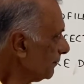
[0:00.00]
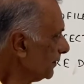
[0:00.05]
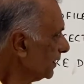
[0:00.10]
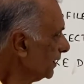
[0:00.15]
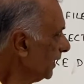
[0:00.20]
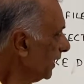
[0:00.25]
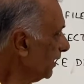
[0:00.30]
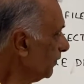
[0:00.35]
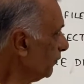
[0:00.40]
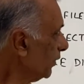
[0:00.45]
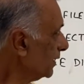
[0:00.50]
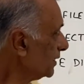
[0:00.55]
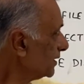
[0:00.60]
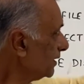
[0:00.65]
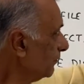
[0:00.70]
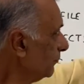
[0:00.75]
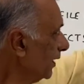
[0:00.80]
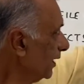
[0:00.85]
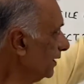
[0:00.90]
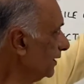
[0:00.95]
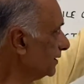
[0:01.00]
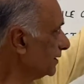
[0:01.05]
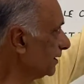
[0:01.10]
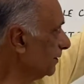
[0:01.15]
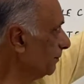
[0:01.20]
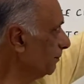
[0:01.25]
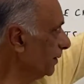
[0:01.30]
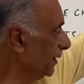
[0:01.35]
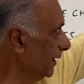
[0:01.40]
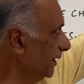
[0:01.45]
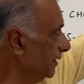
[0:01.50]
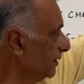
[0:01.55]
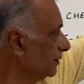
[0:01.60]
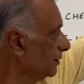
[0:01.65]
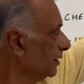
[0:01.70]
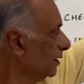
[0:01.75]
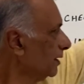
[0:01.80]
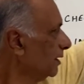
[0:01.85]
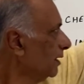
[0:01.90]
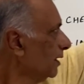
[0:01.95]
then once the weld is complete
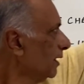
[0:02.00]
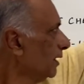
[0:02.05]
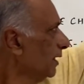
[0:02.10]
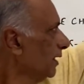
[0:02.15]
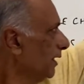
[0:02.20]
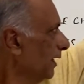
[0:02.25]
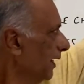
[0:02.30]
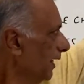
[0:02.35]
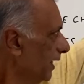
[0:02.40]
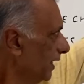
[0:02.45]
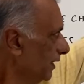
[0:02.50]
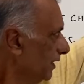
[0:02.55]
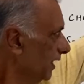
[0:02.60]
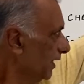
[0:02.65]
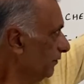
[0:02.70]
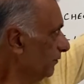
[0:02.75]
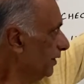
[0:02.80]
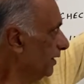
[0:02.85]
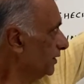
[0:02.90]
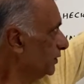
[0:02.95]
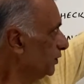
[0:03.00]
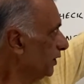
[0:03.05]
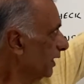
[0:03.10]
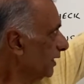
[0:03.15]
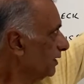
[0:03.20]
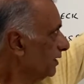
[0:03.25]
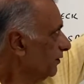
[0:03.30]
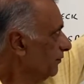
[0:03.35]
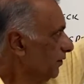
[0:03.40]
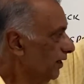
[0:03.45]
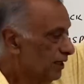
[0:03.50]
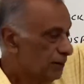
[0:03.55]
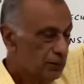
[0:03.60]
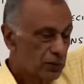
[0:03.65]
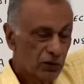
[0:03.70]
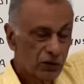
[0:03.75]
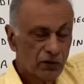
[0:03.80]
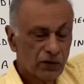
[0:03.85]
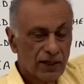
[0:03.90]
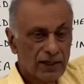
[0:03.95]
and then we check the well
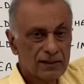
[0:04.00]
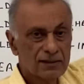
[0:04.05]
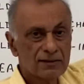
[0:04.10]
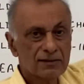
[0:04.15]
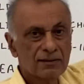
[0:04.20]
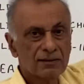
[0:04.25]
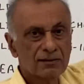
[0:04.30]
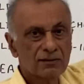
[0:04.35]
profiles.